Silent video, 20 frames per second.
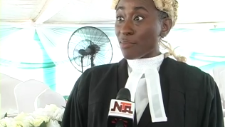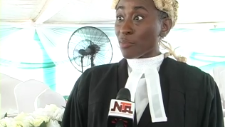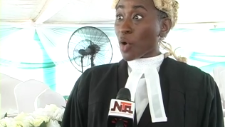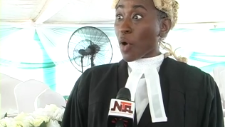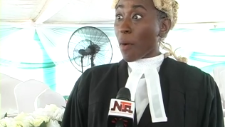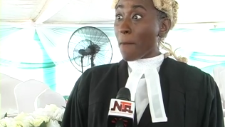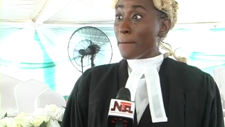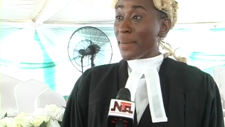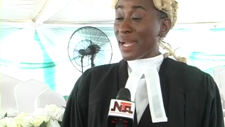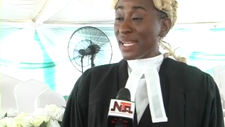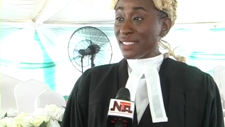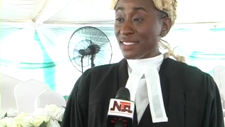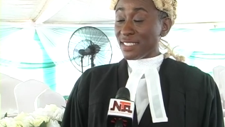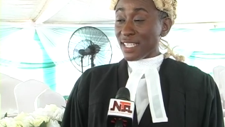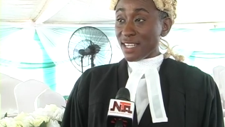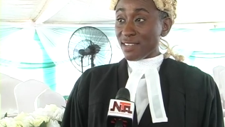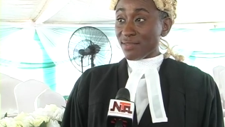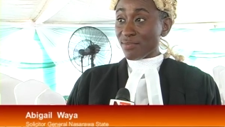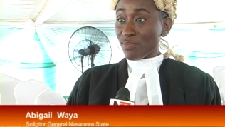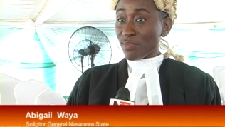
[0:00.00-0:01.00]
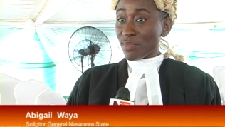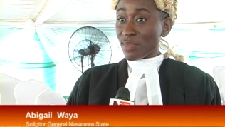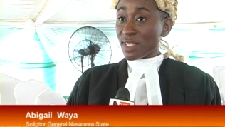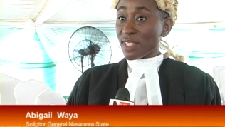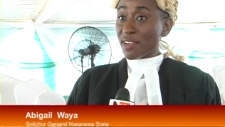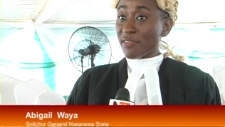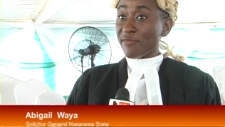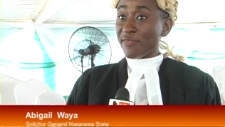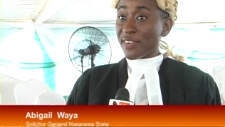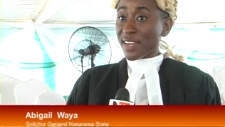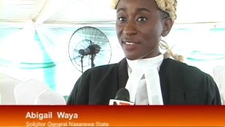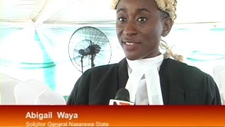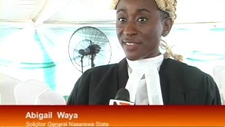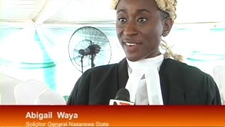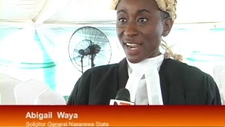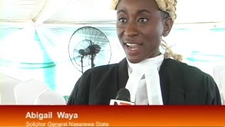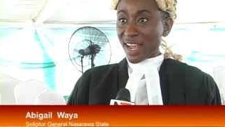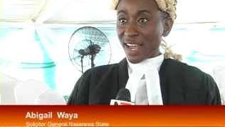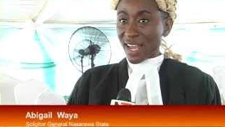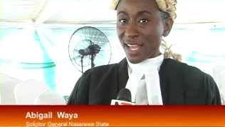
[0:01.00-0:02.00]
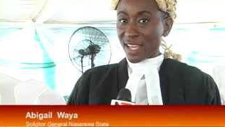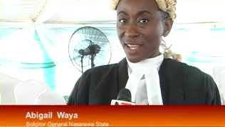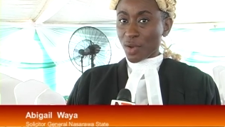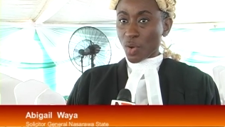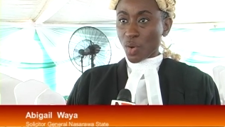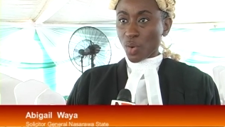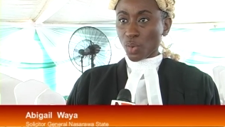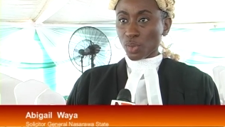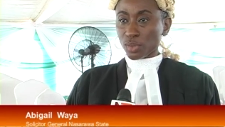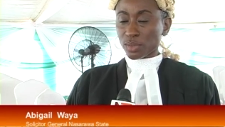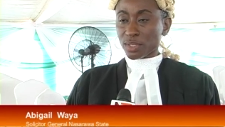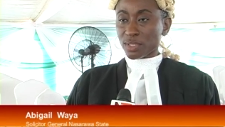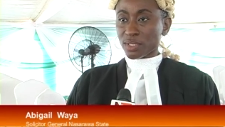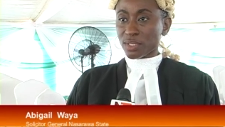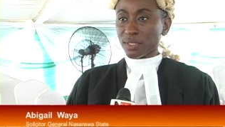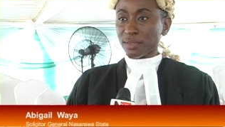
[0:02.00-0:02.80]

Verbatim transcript: am commending the Federal High Court